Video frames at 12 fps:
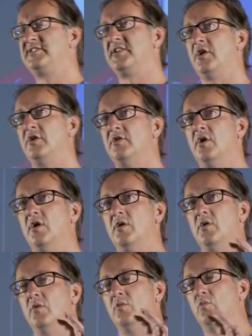So
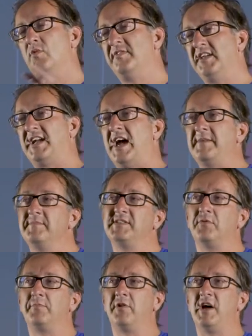with the games
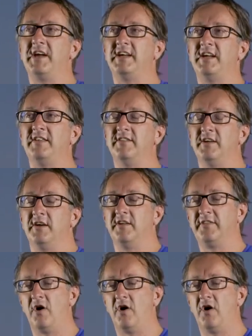that we play in the,